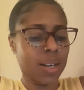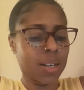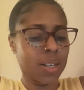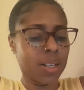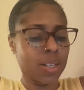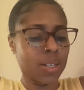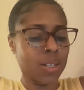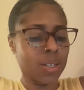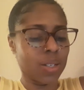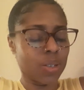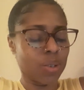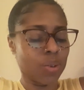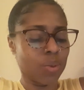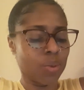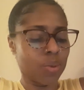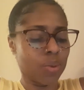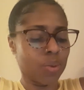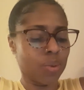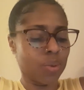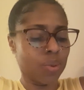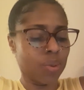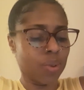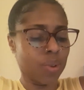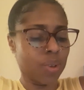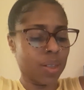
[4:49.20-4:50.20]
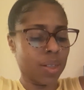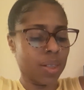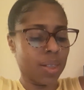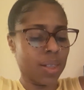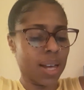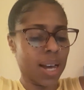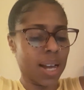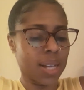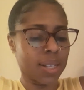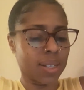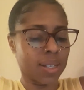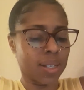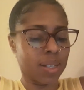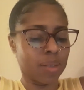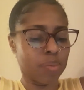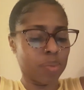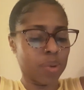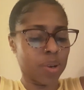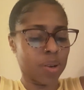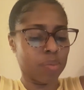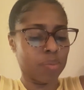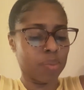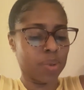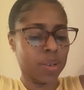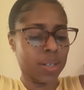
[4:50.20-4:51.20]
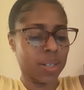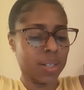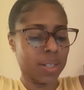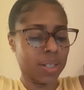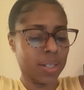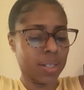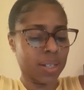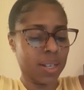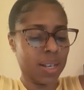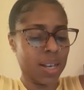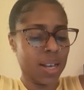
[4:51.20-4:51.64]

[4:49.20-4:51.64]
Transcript: So that's purpose.